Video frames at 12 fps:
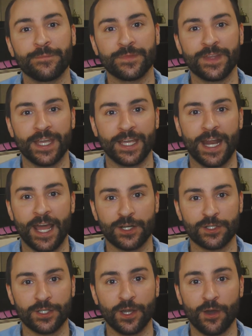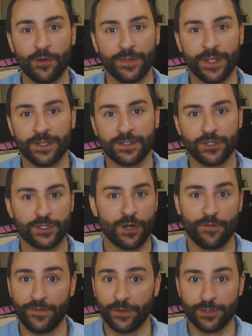they can actually go and then just
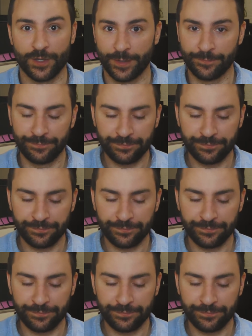start filtering.